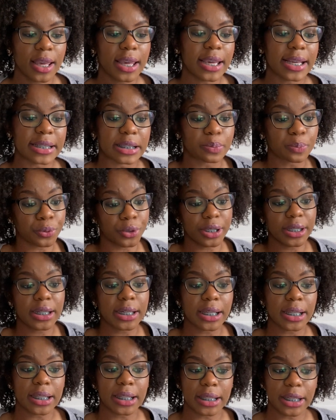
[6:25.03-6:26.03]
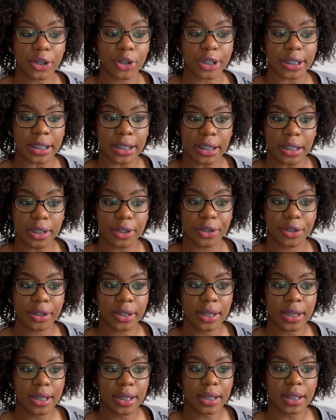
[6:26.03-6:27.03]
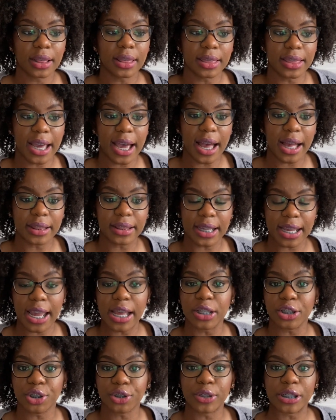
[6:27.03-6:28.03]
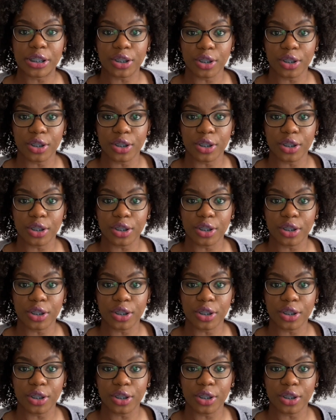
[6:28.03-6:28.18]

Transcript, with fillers: It's pretty clear here that the answer is